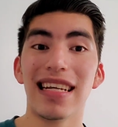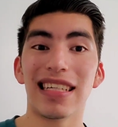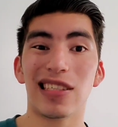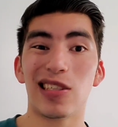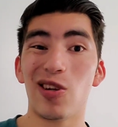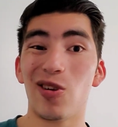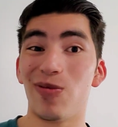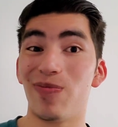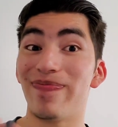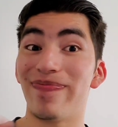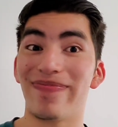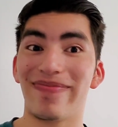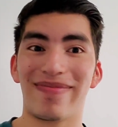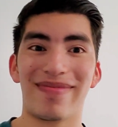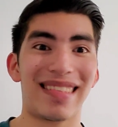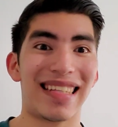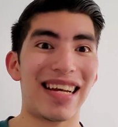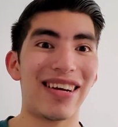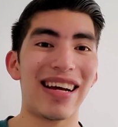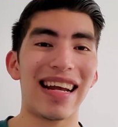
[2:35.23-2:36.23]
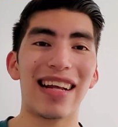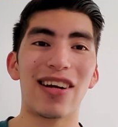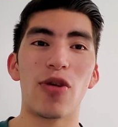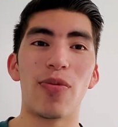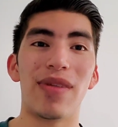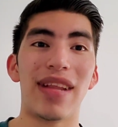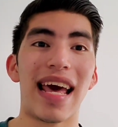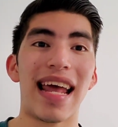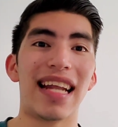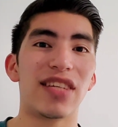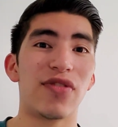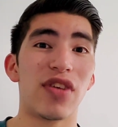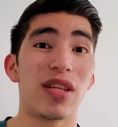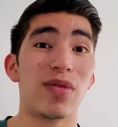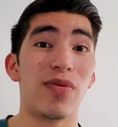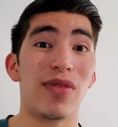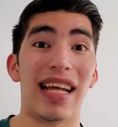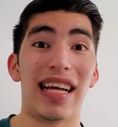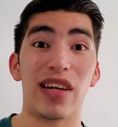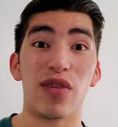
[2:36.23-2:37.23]
So they're gonna go bananas for
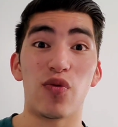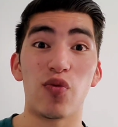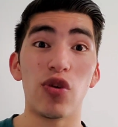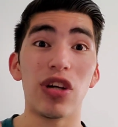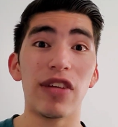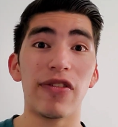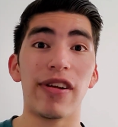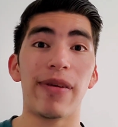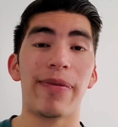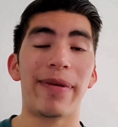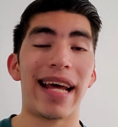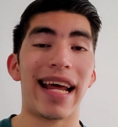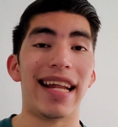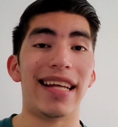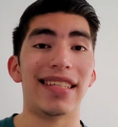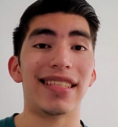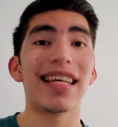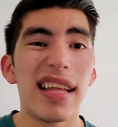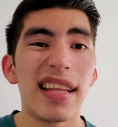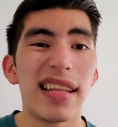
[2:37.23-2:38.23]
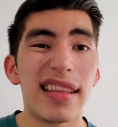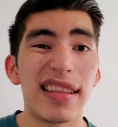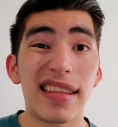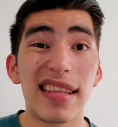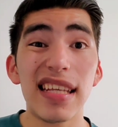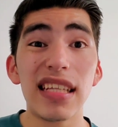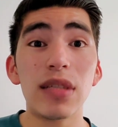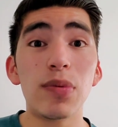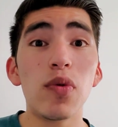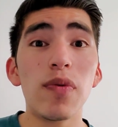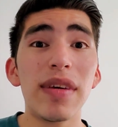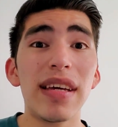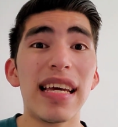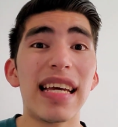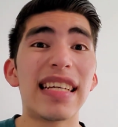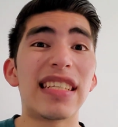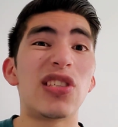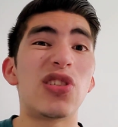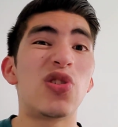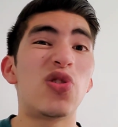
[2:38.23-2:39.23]
this movie, like really, really bananas. This movie
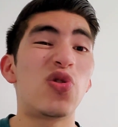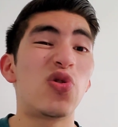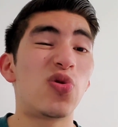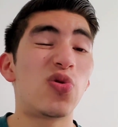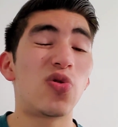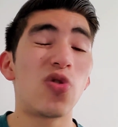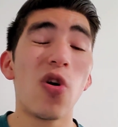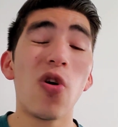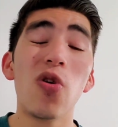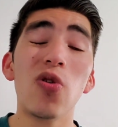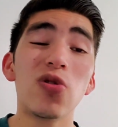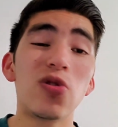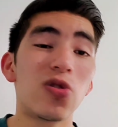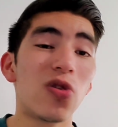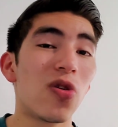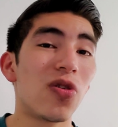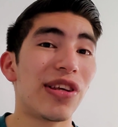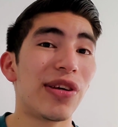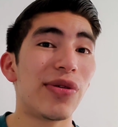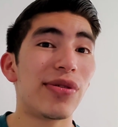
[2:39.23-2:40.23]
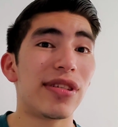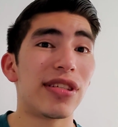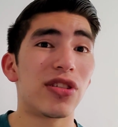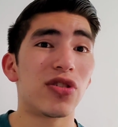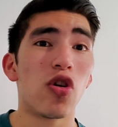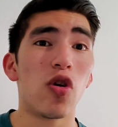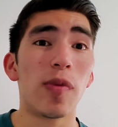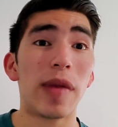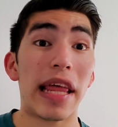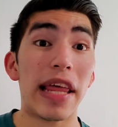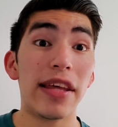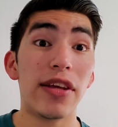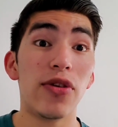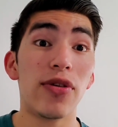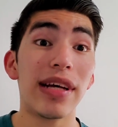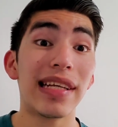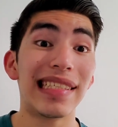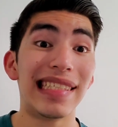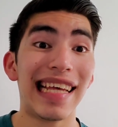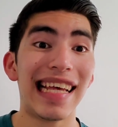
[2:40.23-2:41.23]
is so huge in scope that
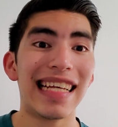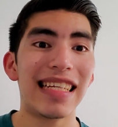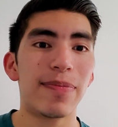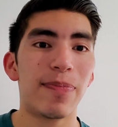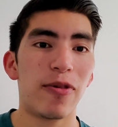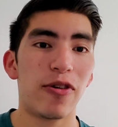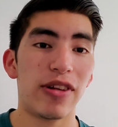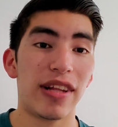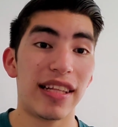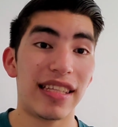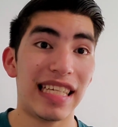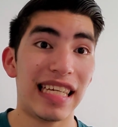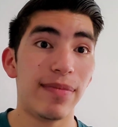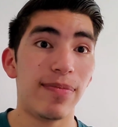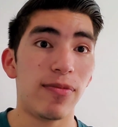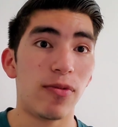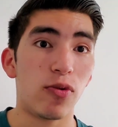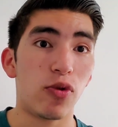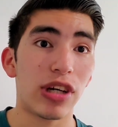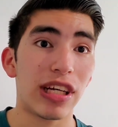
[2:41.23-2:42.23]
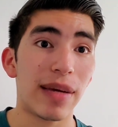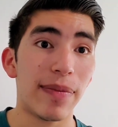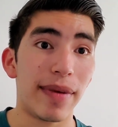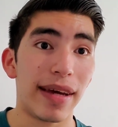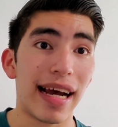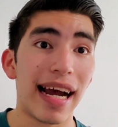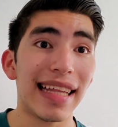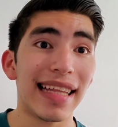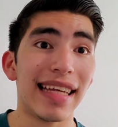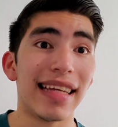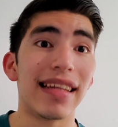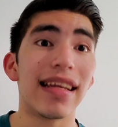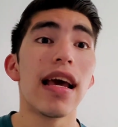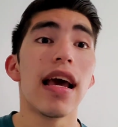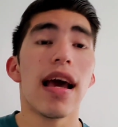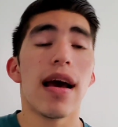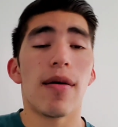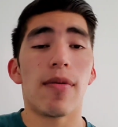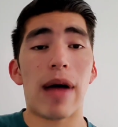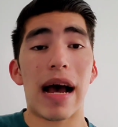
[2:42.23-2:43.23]
you can see this with the team working behind it.
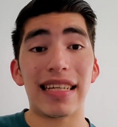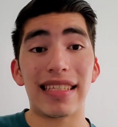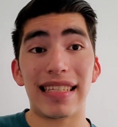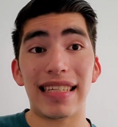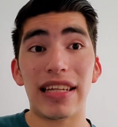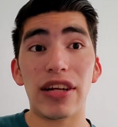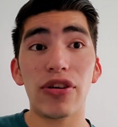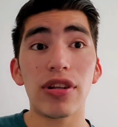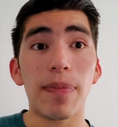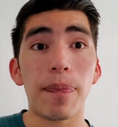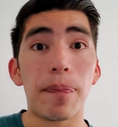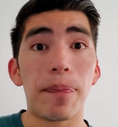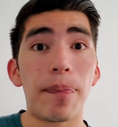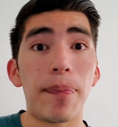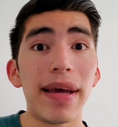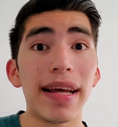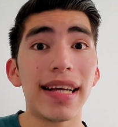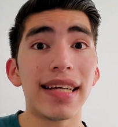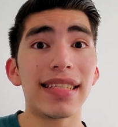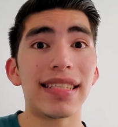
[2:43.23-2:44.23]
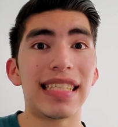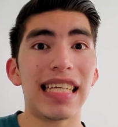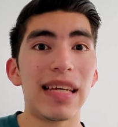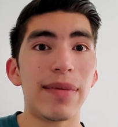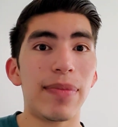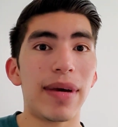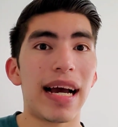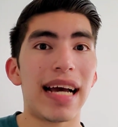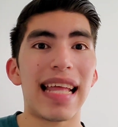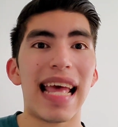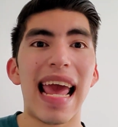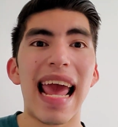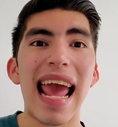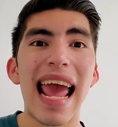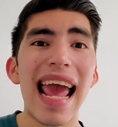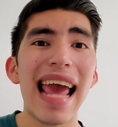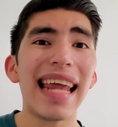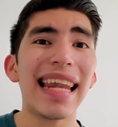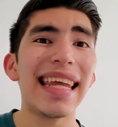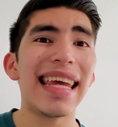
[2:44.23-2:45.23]
Whilst they were the biggest team behind
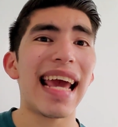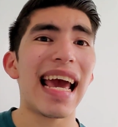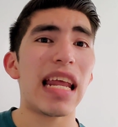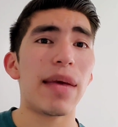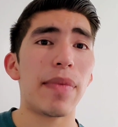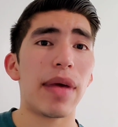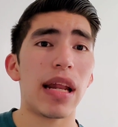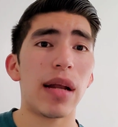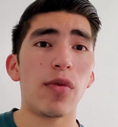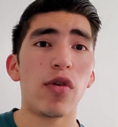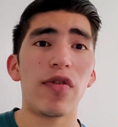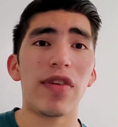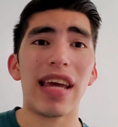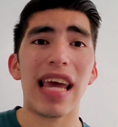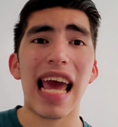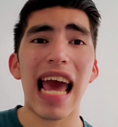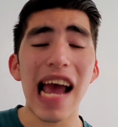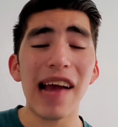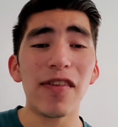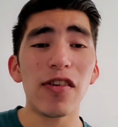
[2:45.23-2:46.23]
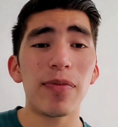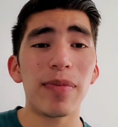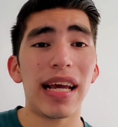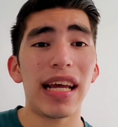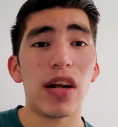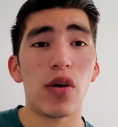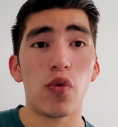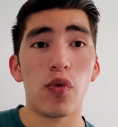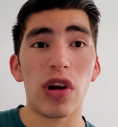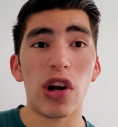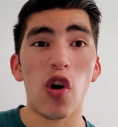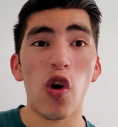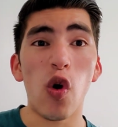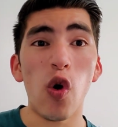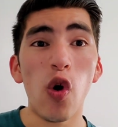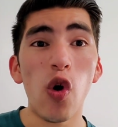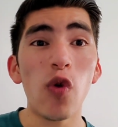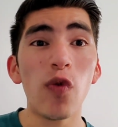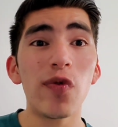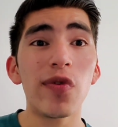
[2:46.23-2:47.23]
any animated movie ever made, with
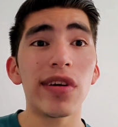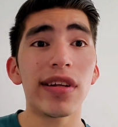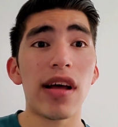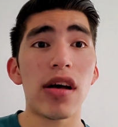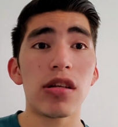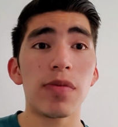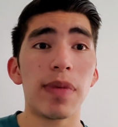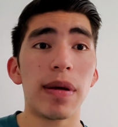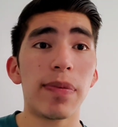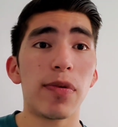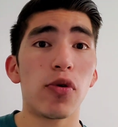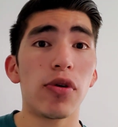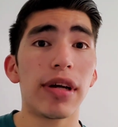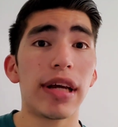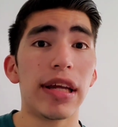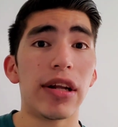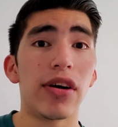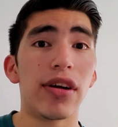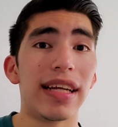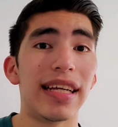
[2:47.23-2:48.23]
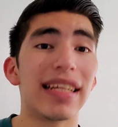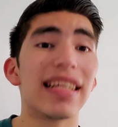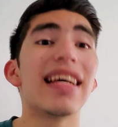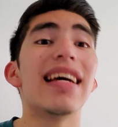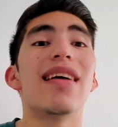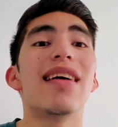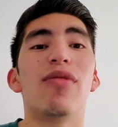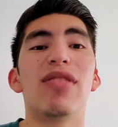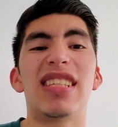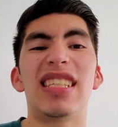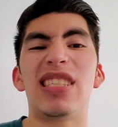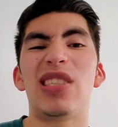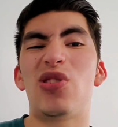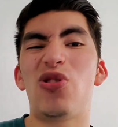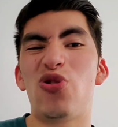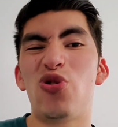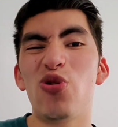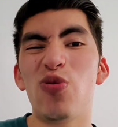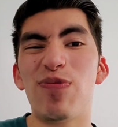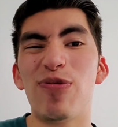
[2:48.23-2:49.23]
over 1,000 people working on it, which is
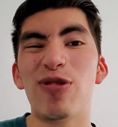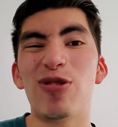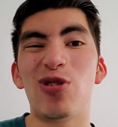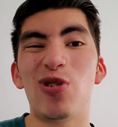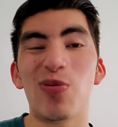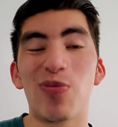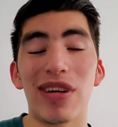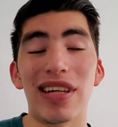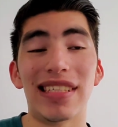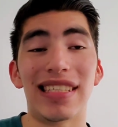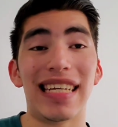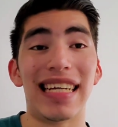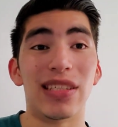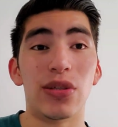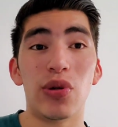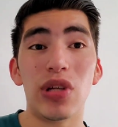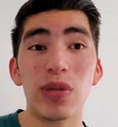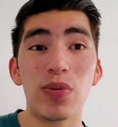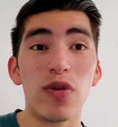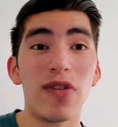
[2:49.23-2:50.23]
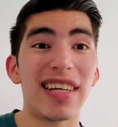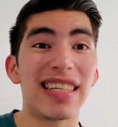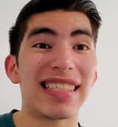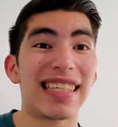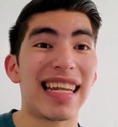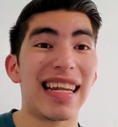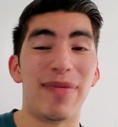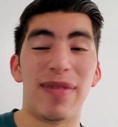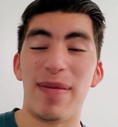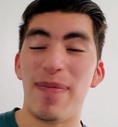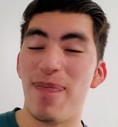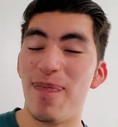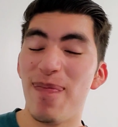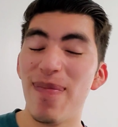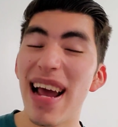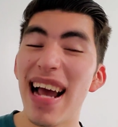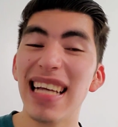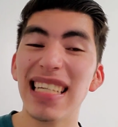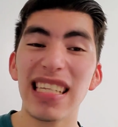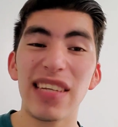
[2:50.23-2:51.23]
super, super insane. So this movie is gonna be
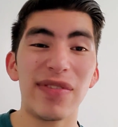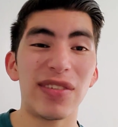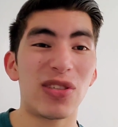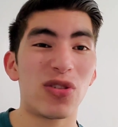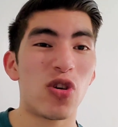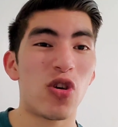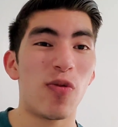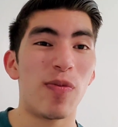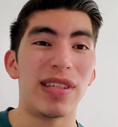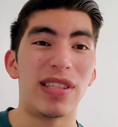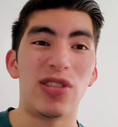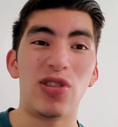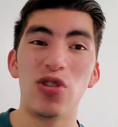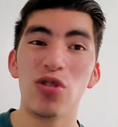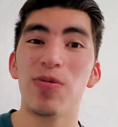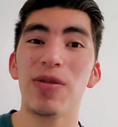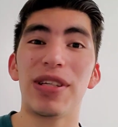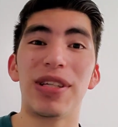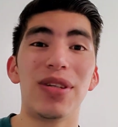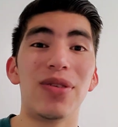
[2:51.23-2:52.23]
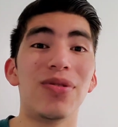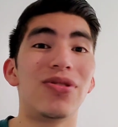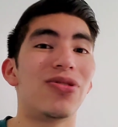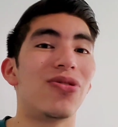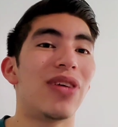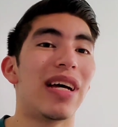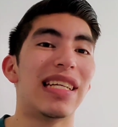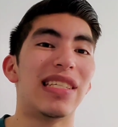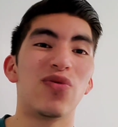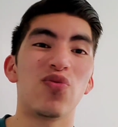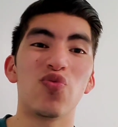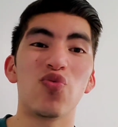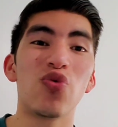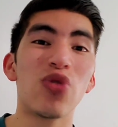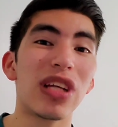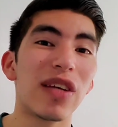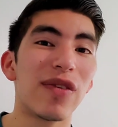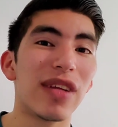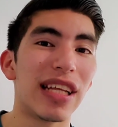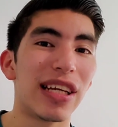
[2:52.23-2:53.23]
massive in scope. It's super huge, so that's
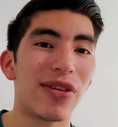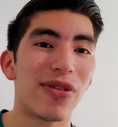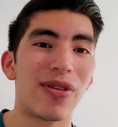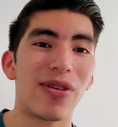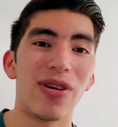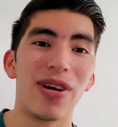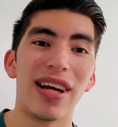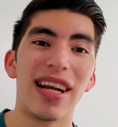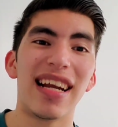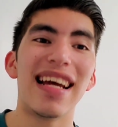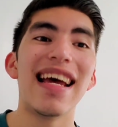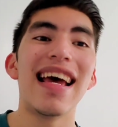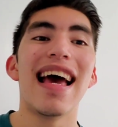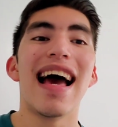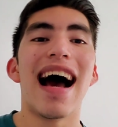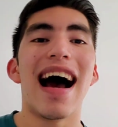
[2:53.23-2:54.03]
really, really good.